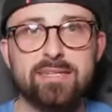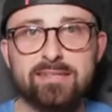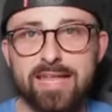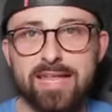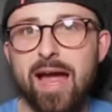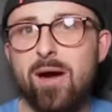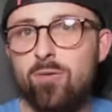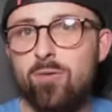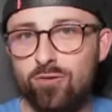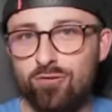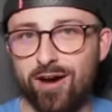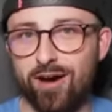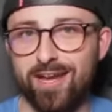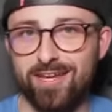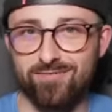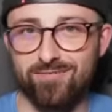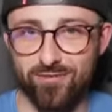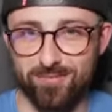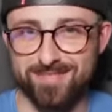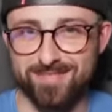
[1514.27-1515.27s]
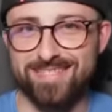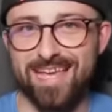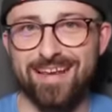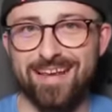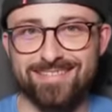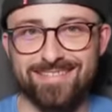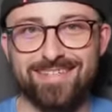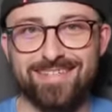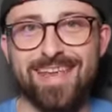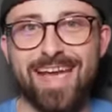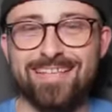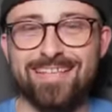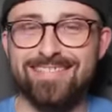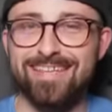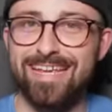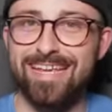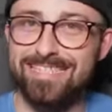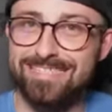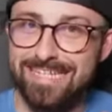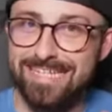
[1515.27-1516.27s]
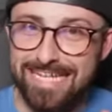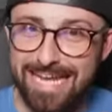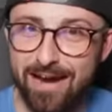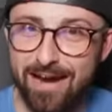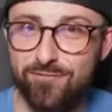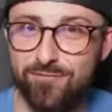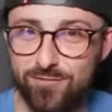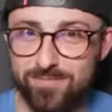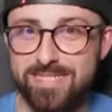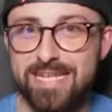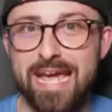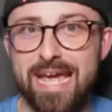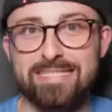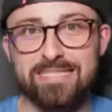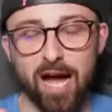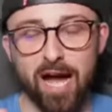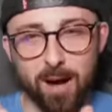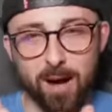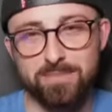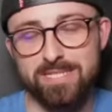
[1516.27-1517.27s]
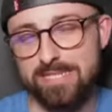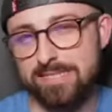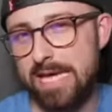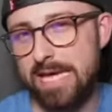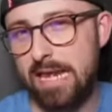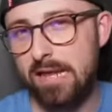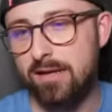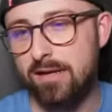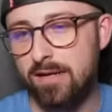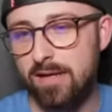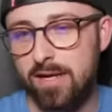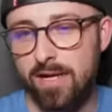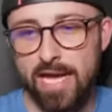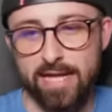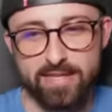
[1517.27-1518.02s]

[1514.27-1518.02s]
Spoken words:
to downgrade from Salah to Diaz than it is to get from Diaz up to Salah.